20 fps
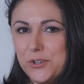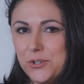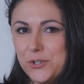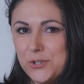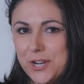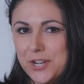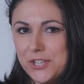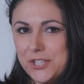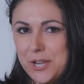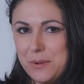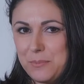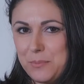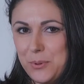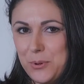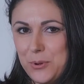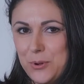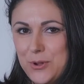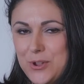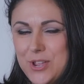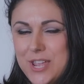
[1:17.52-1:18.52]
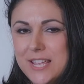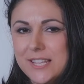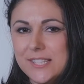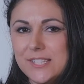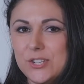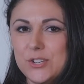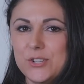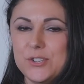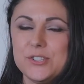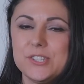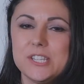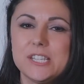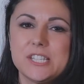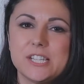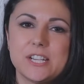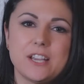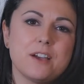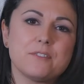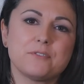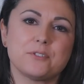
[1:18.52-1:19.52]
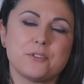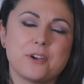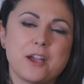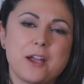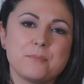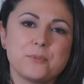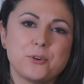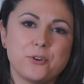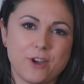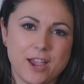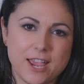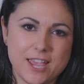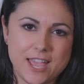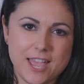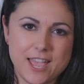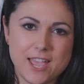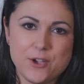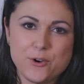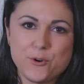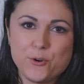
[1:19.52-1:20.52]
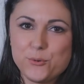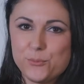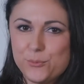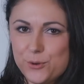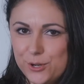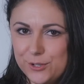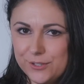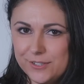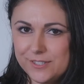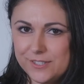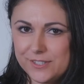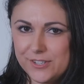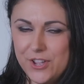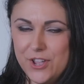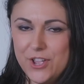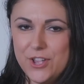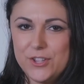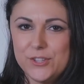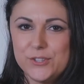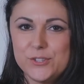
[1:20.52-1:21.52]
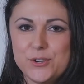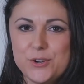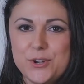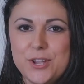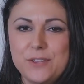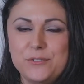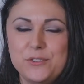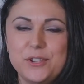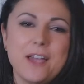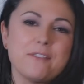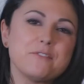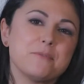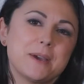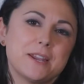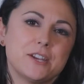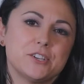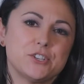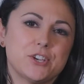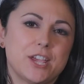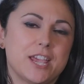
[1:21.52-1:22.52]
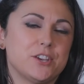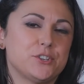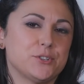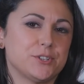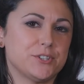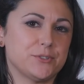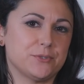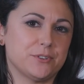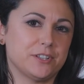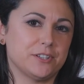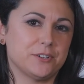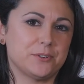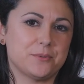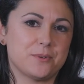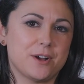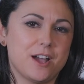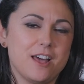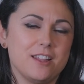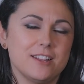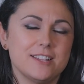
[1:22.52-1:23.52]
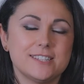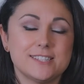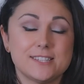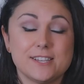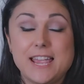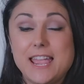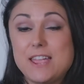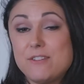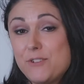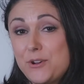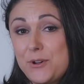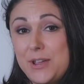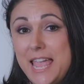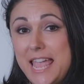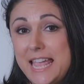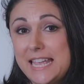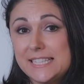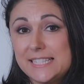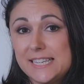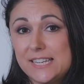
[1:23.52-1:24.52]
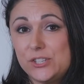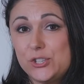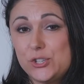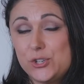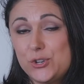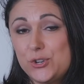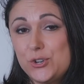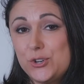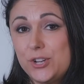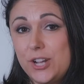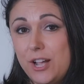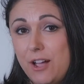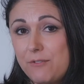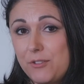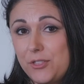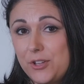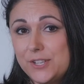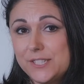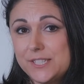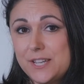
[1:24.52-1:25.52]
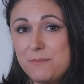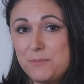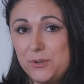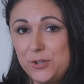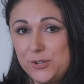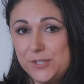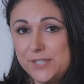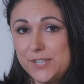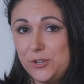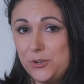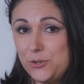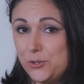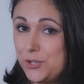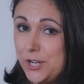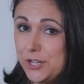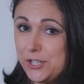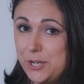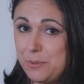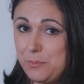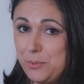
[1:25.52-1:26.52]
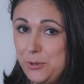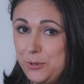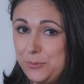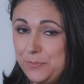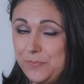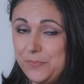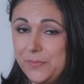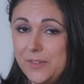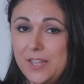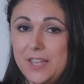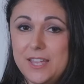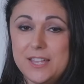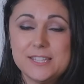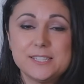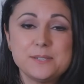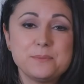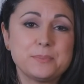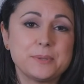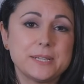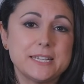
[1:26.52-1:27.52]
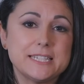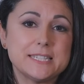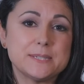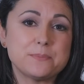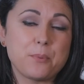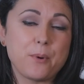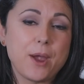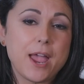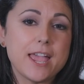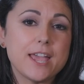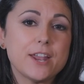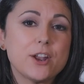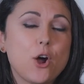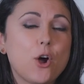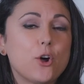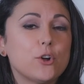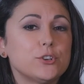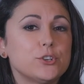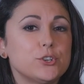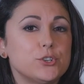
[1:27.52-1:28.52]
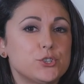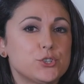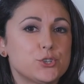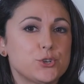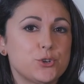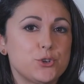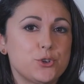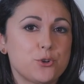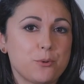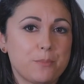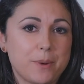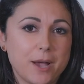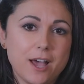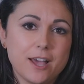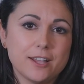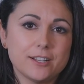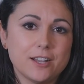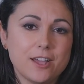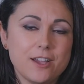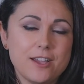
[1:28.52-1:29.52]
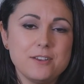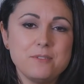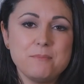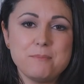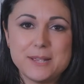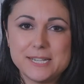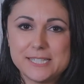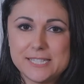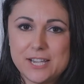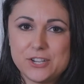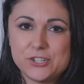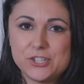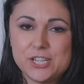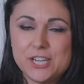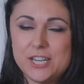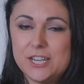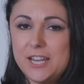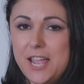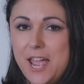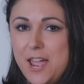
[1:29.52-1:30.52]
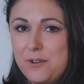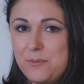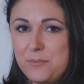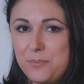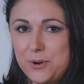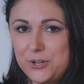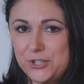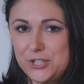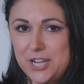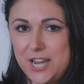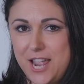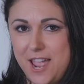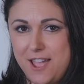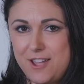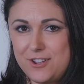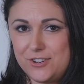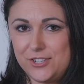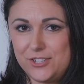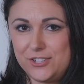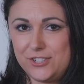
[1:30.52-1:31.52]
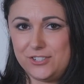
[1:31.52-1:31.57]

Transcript: your dry shampoo is to use it to cover up grey hair or roots. So if you haven't made it to your hairdresser in a little while, it's very easy to cover those up using your dry shampoo. Simply spray it onto your part line, massage it in and brush it out.